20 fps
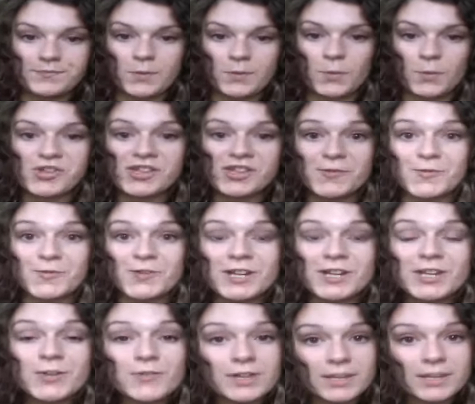which is
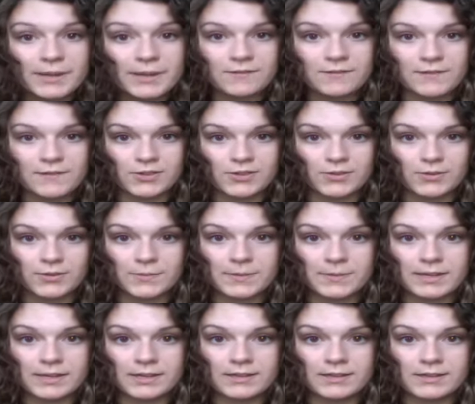really, really beneficial
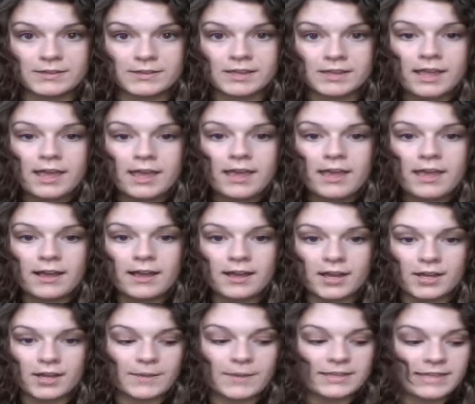because,
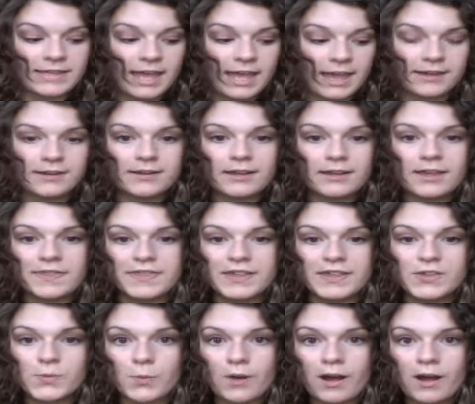again,
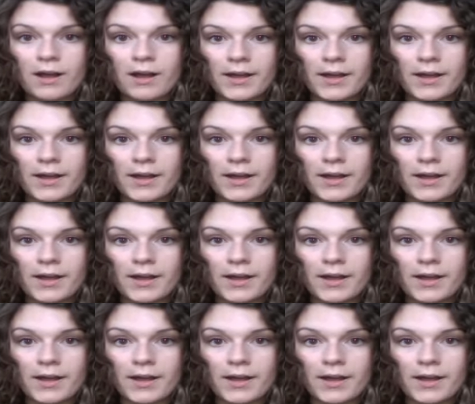this will